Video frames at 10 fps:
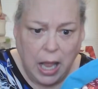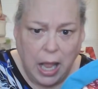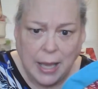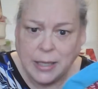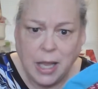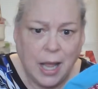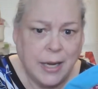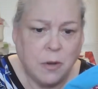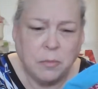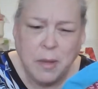I, I
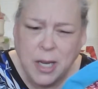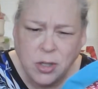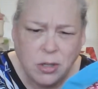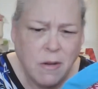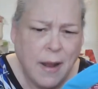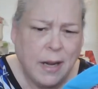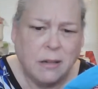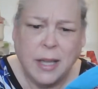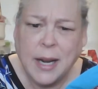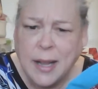don't measure. I
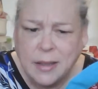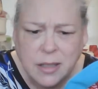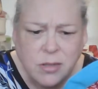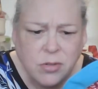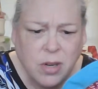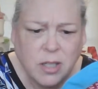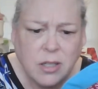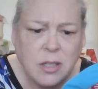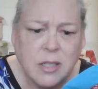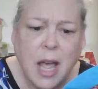don't get out the
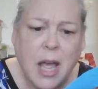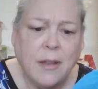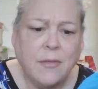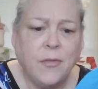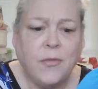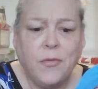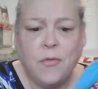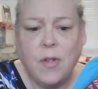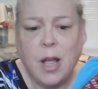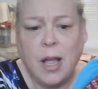instructions. I,
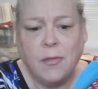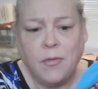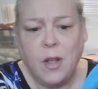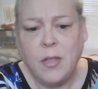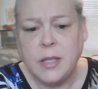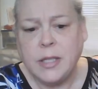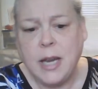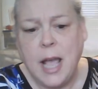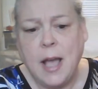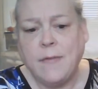I fold this in
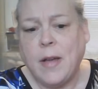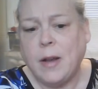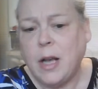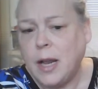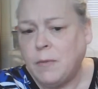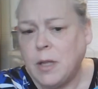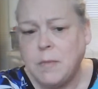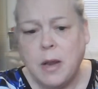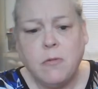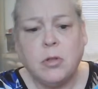half. I cut with
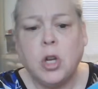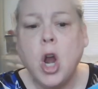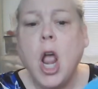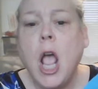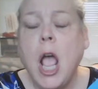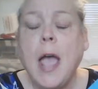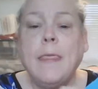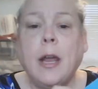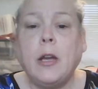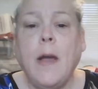my ruler, and
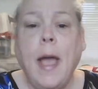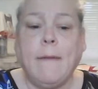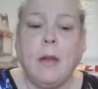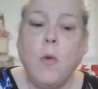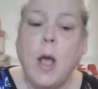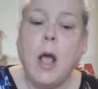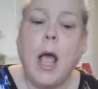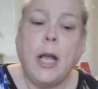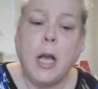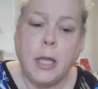there you have it. Well,
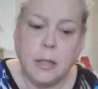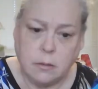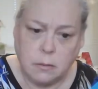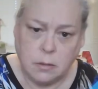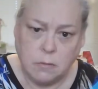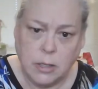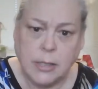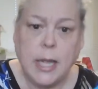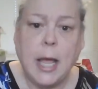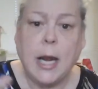I cut the one
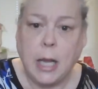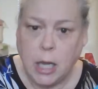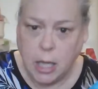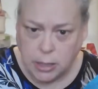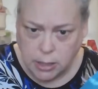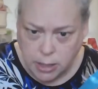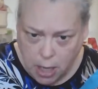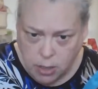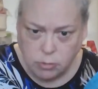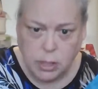side, I cut
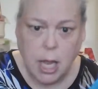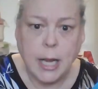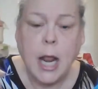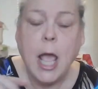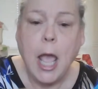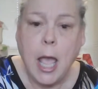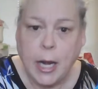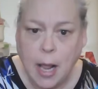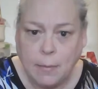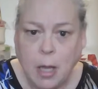the other side,
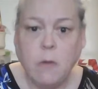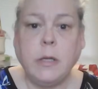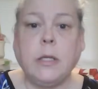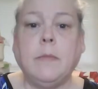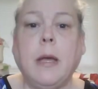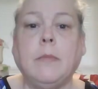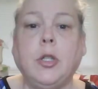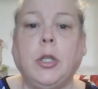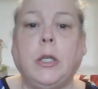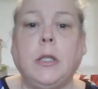and I'm going to my
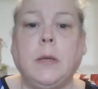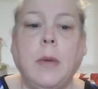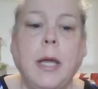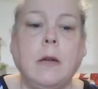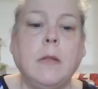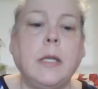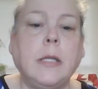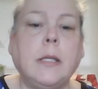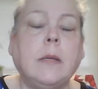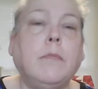machine to miter
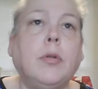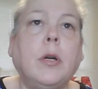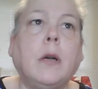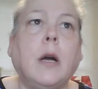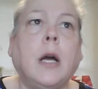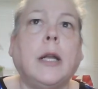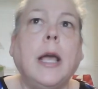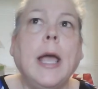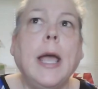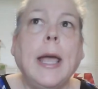this border on.
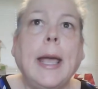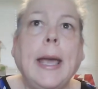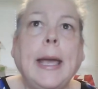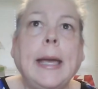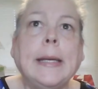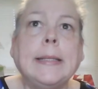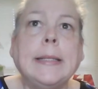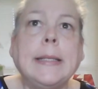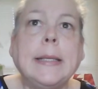And